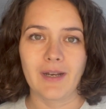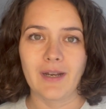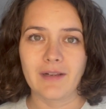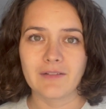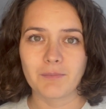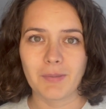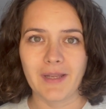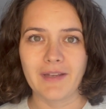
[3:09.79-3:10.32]
and
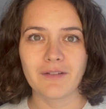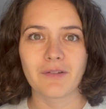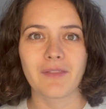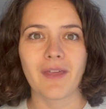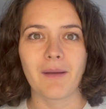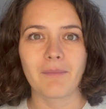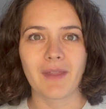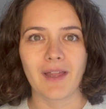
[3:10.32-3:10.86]
explain to
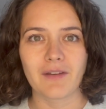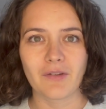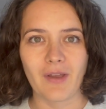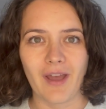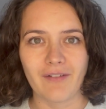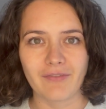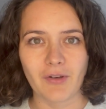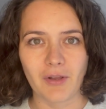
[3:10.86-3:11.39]
them that you
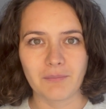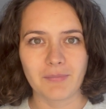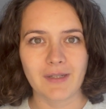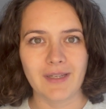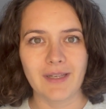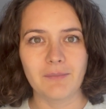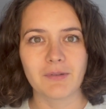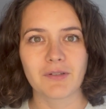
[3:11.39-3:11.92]
have not
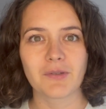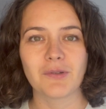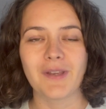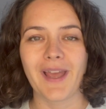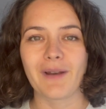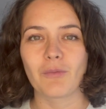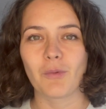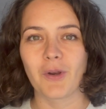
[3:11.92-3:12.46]
been able to get